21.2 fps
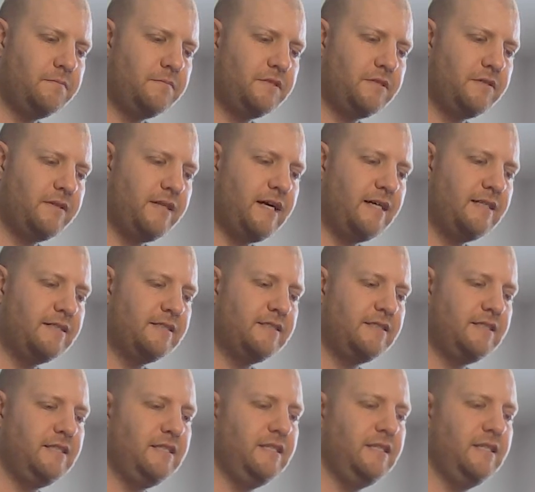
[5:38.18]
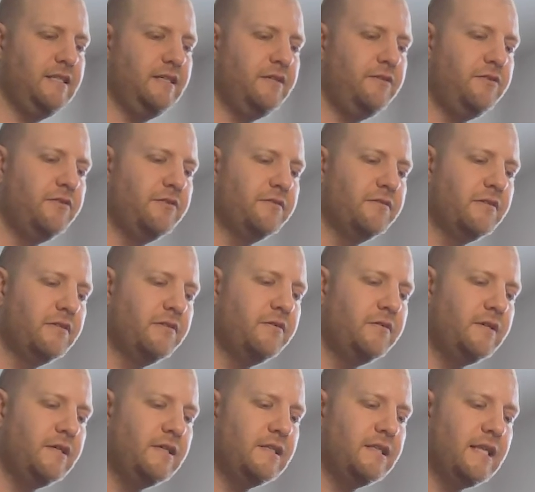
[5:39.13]
So that's the
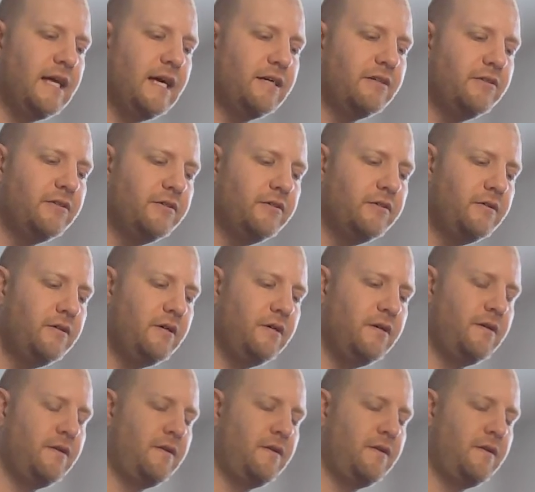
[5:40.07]
guru, lagu.